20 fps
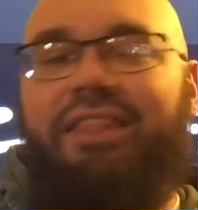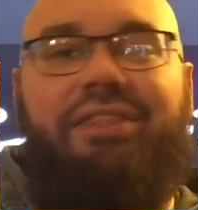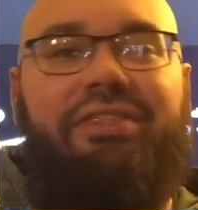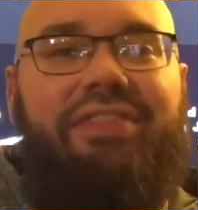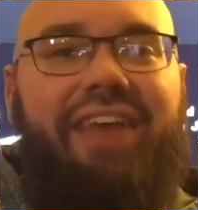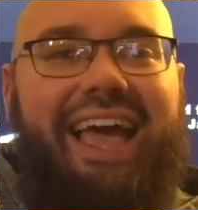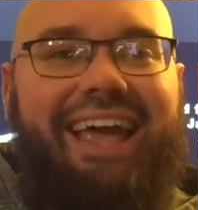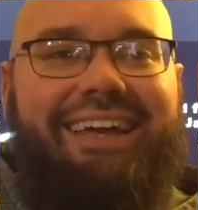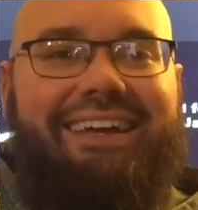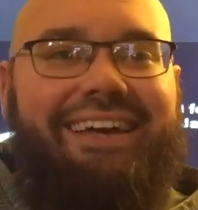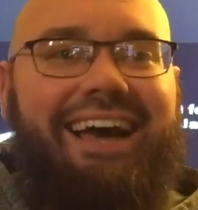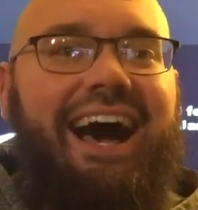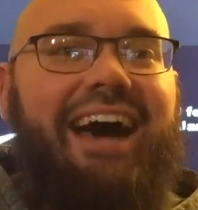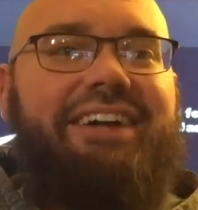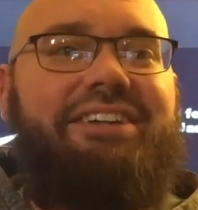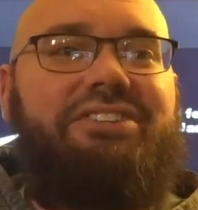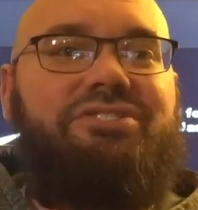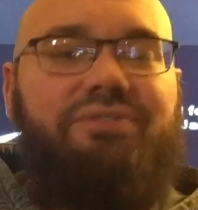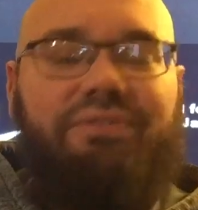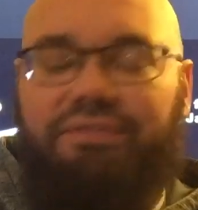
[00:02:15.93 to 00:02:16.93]
Thank God
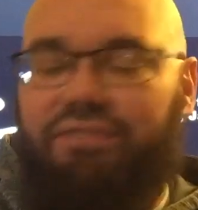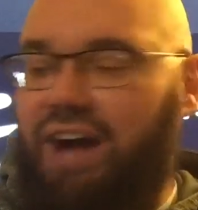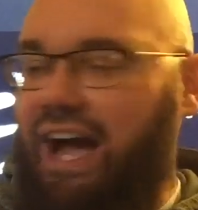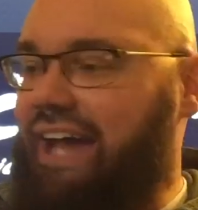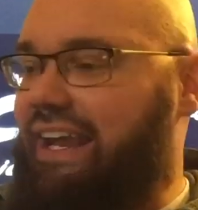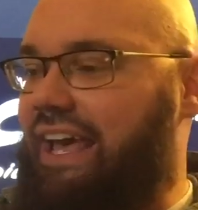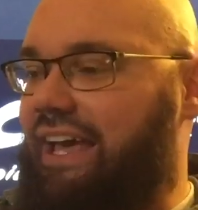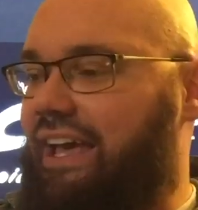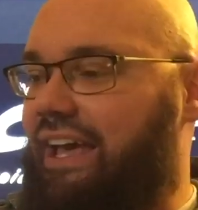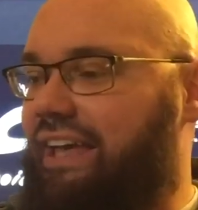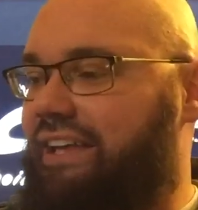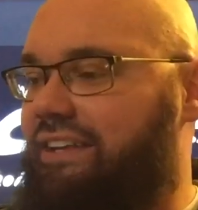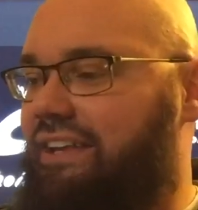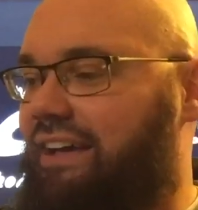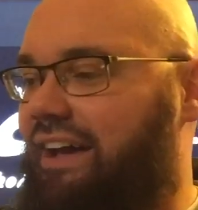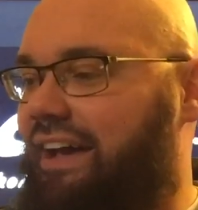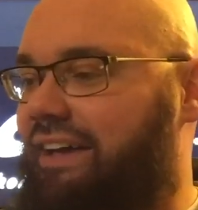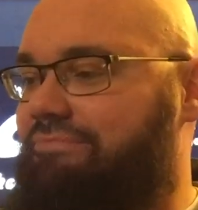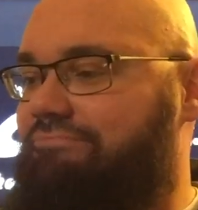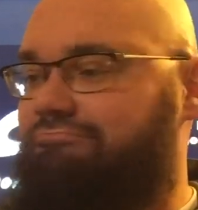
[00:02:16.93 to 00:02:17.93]
it's Friday.
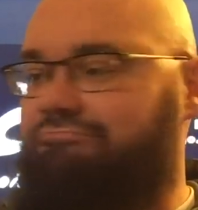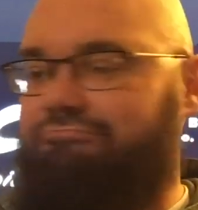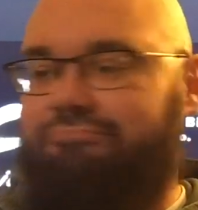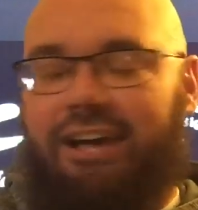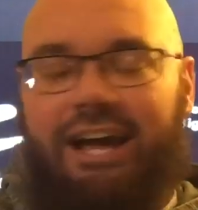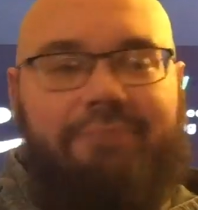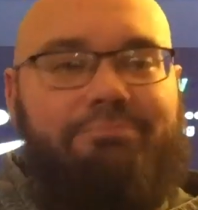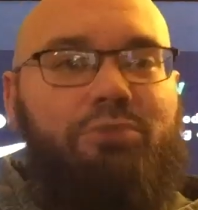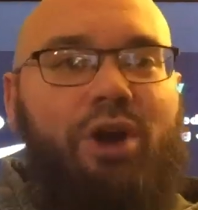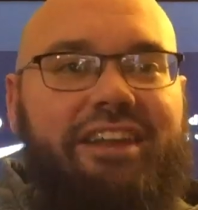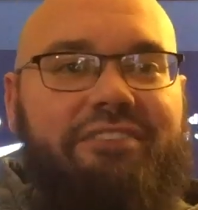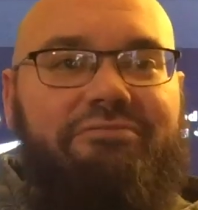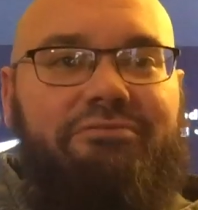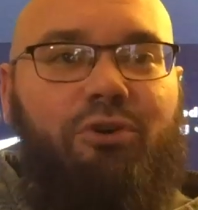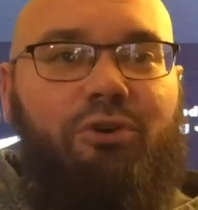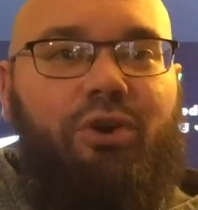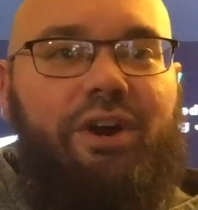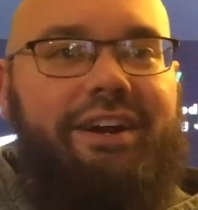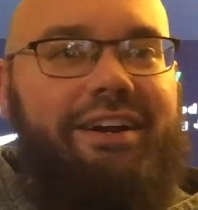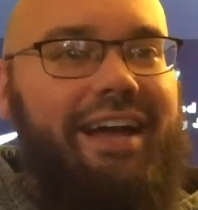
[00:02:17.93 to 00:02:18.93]
I, I, am ready
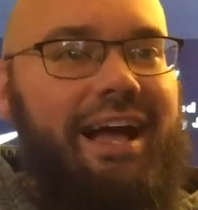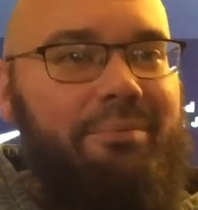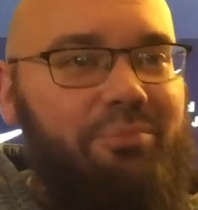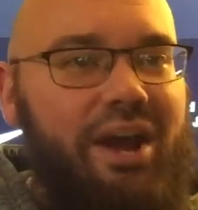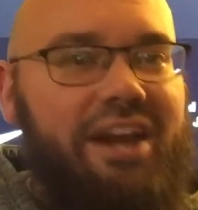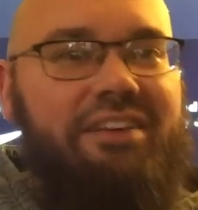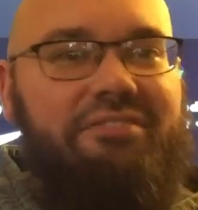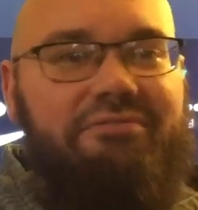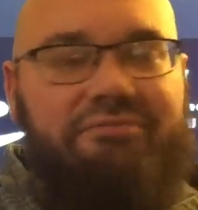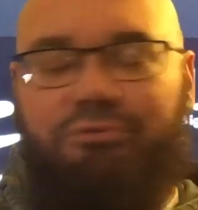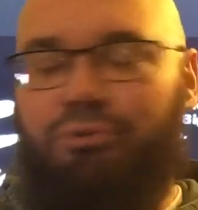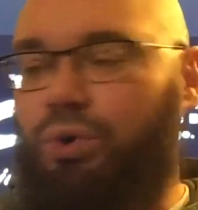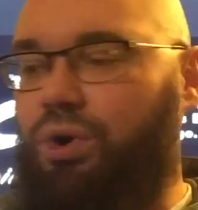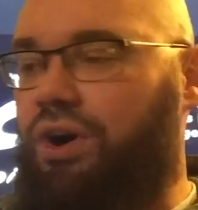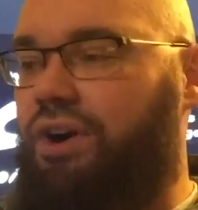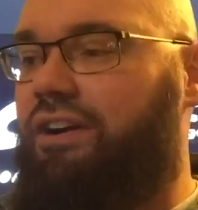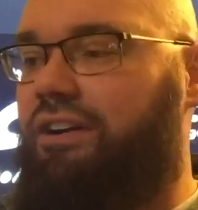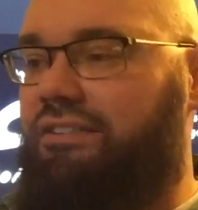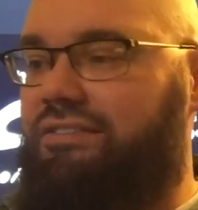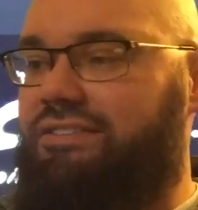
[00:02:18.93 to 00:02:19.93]
for it. I'm ready
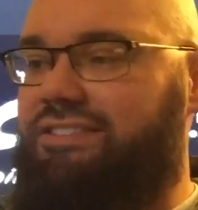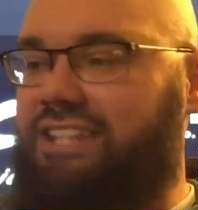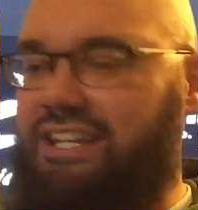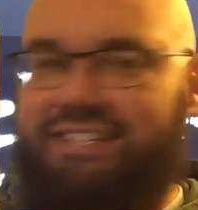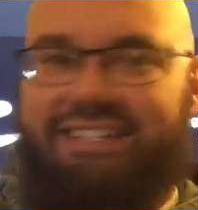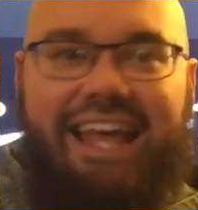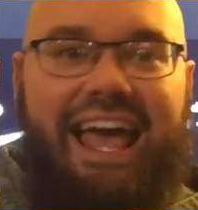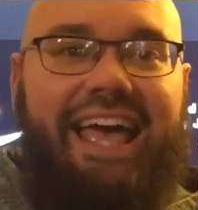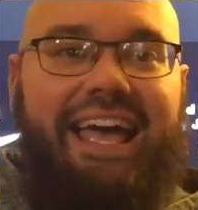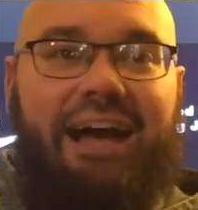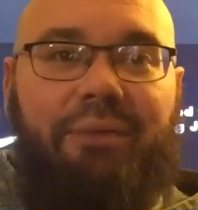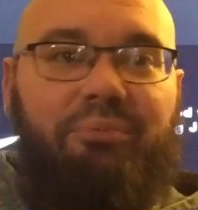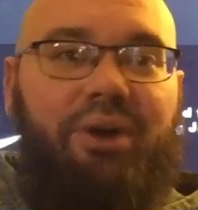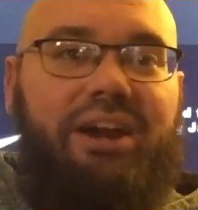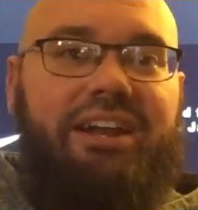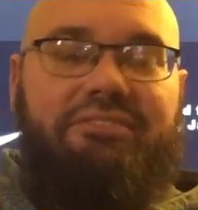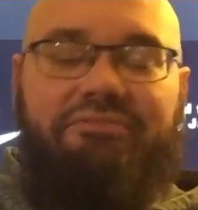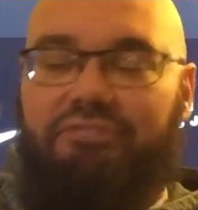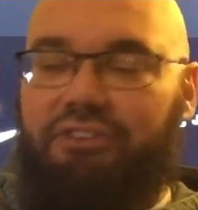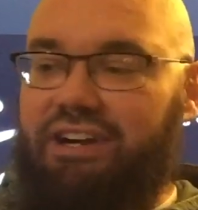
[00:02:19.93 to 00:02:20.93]
for today. I'm
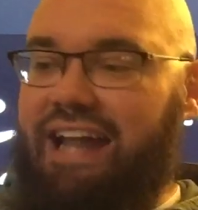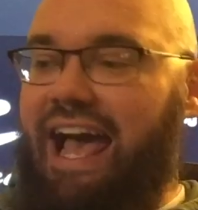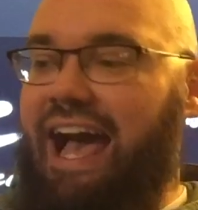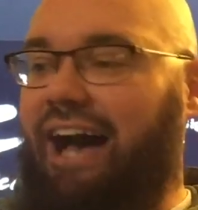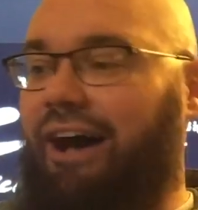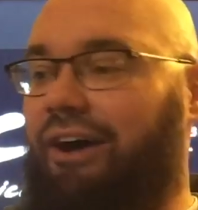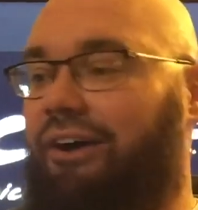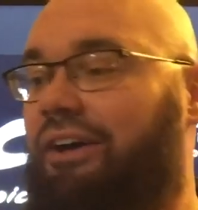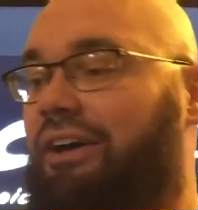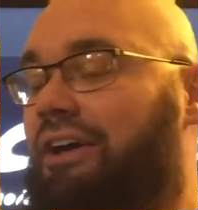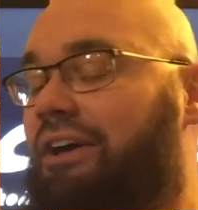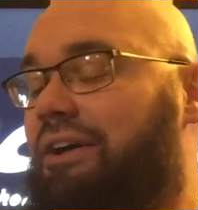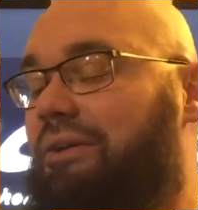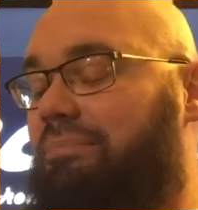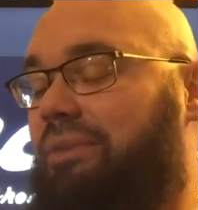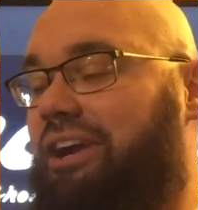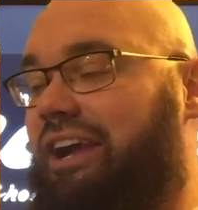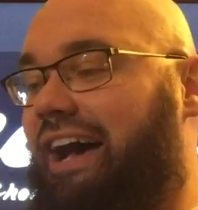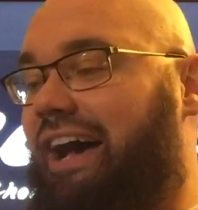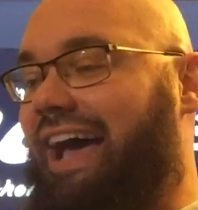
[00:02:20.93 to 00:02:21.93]
ready for now.
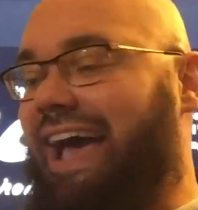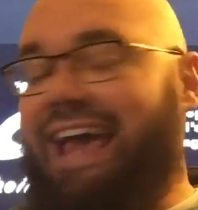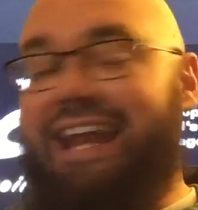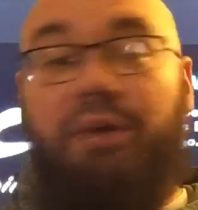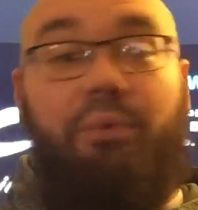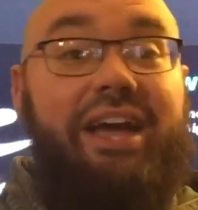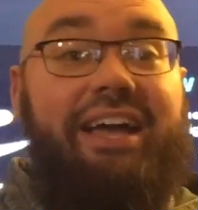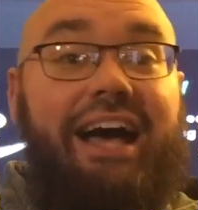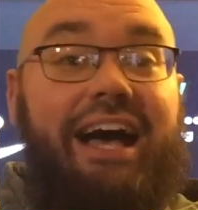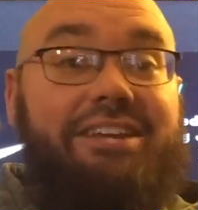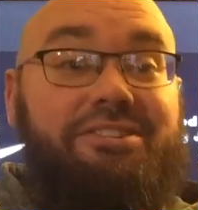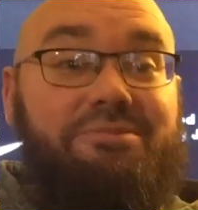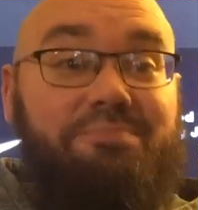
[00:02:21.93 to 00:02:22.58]
But uh, anyway, guys,